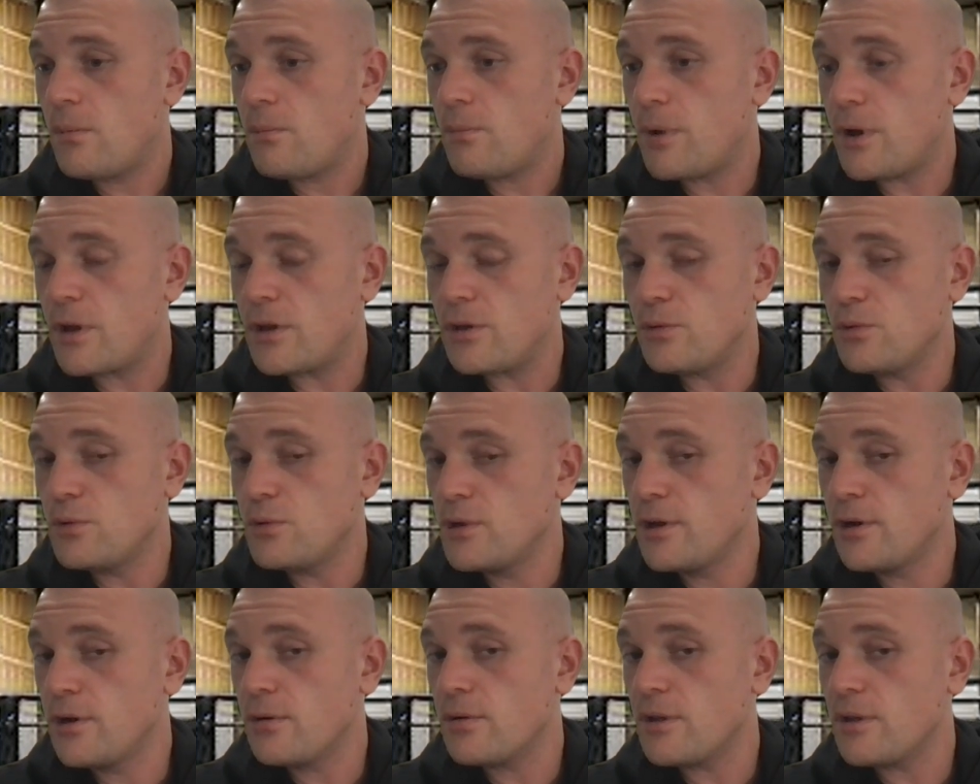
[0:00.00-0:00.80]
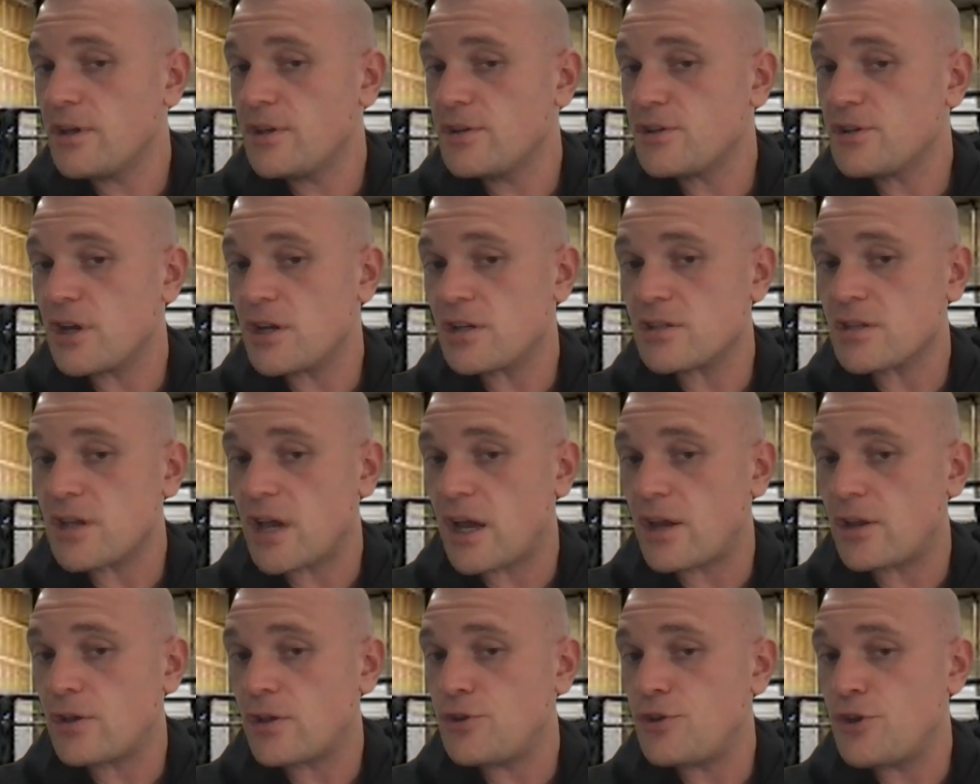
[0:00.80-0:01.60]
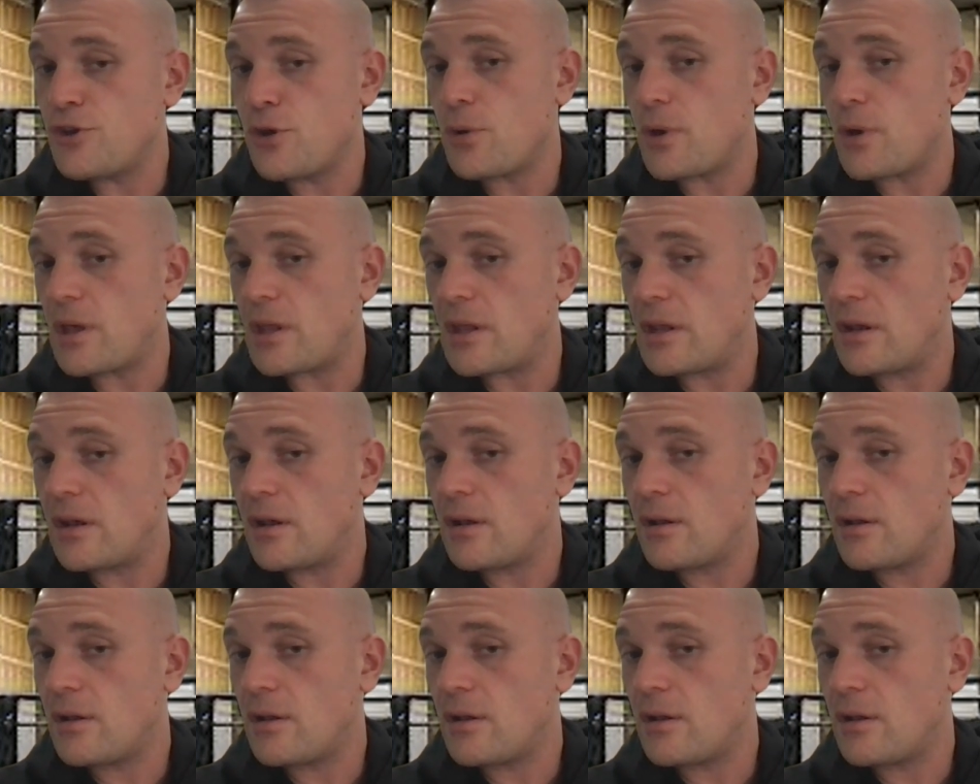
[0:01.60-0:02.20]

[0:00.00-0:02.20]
But you literally just got to do it.